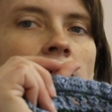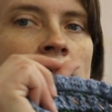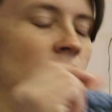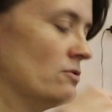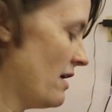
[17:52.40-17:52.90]

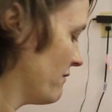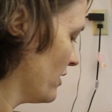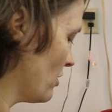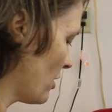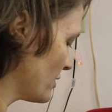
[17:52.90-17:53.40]
I do have
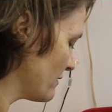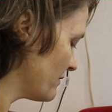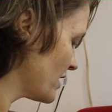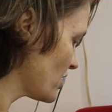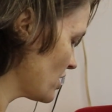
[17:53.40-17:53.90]
the yarn to
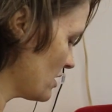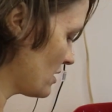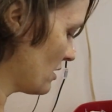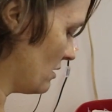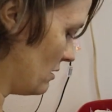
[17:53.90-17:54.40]
finish it.